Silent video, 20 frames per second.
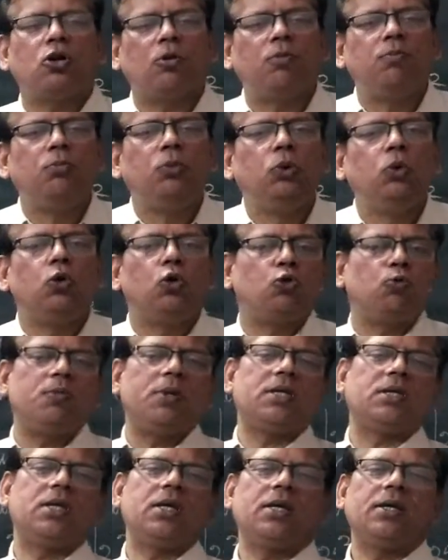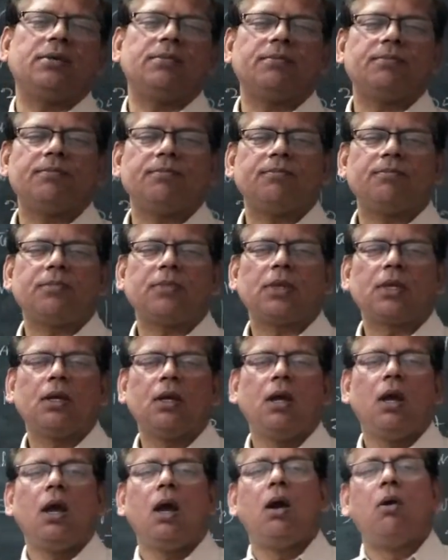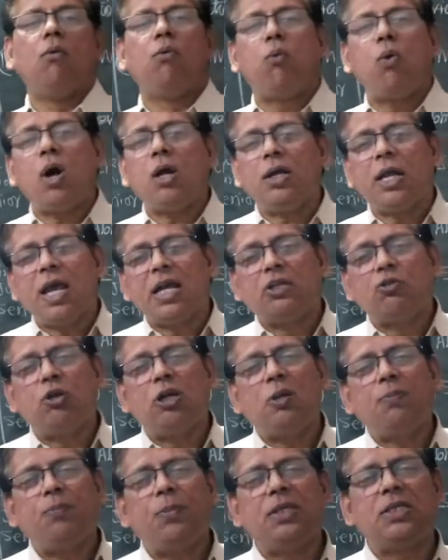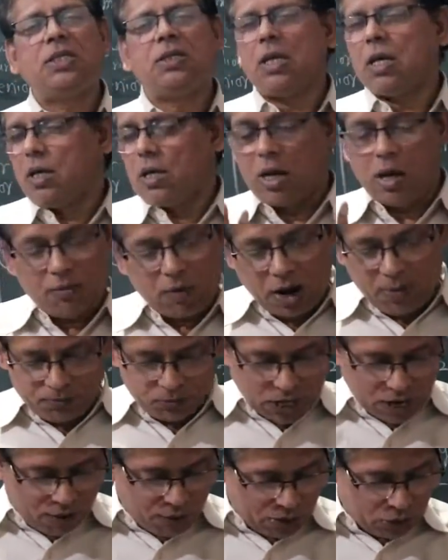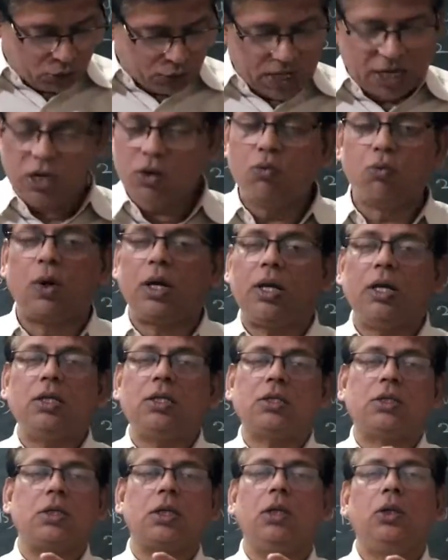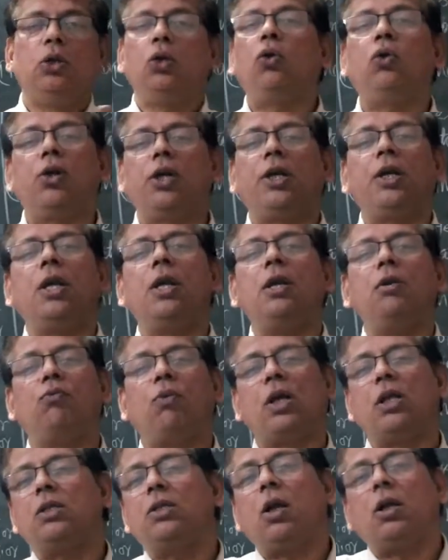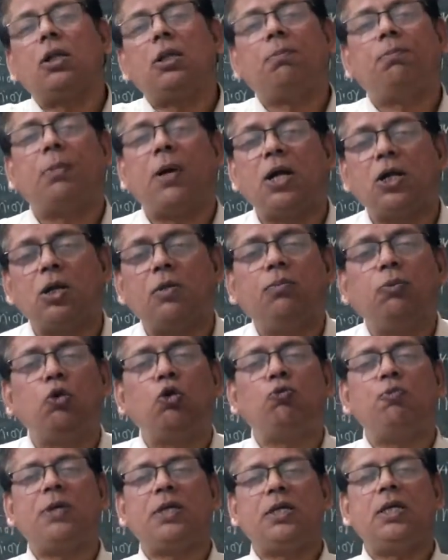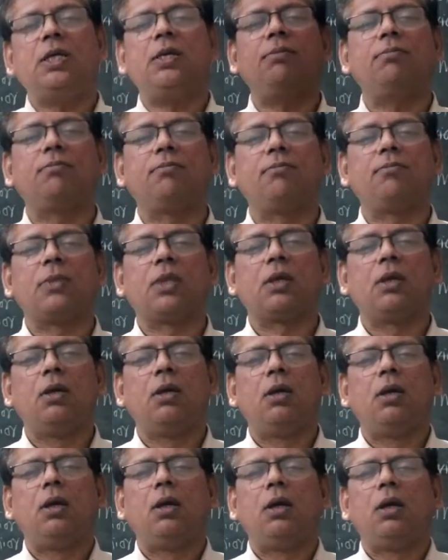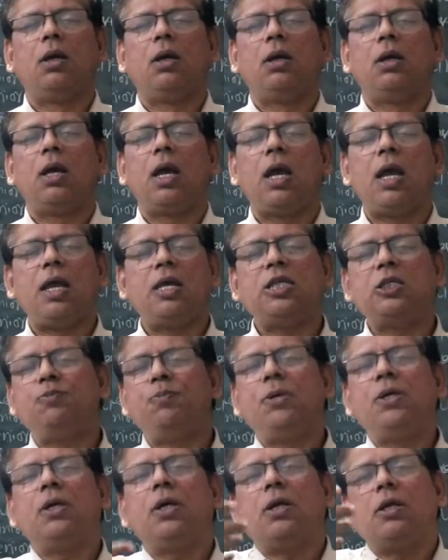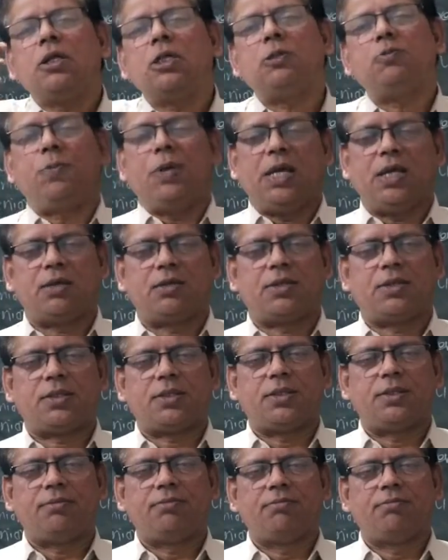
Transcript: of note making. What actually principal? Now I want to tell you what is not written, what is not the part of note making. Speaker speaks